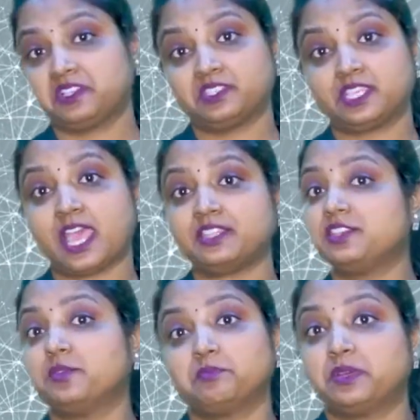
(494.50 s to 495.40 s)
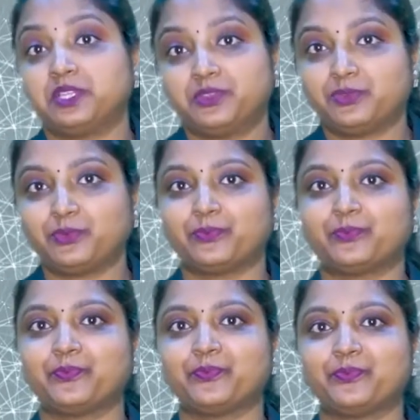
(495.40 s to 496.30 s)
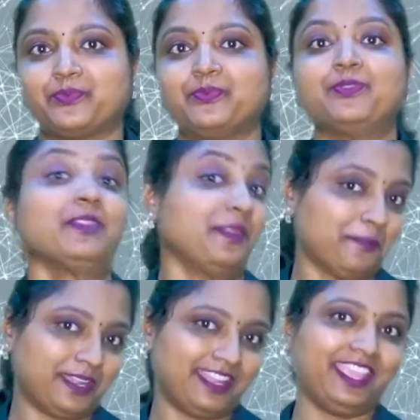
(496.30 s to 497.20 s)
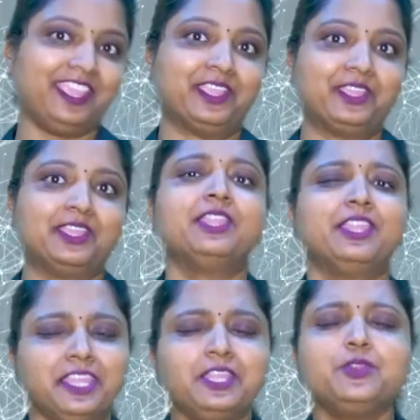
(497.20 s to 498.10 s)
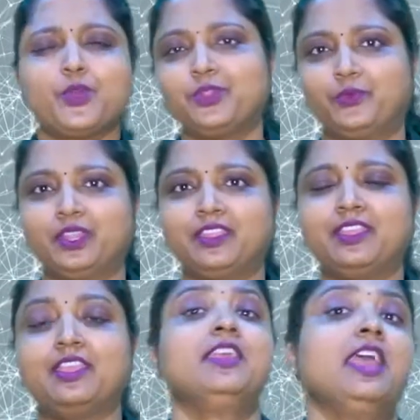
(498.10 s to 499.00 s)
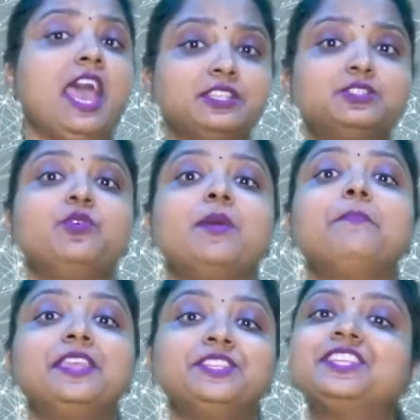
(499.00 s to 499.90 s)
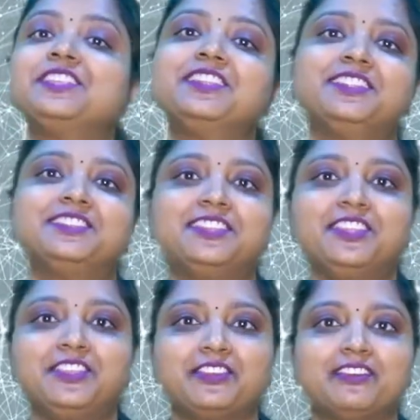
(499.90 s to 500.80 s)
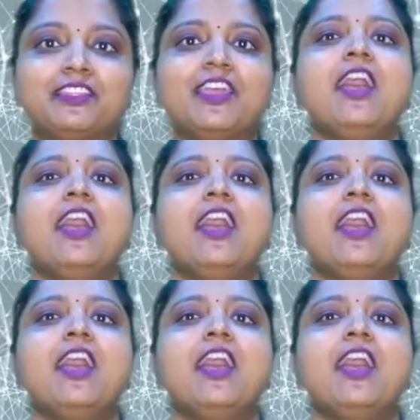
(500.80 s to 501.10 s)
Sad but true. But hey, need not worry. As you are patiently listening here,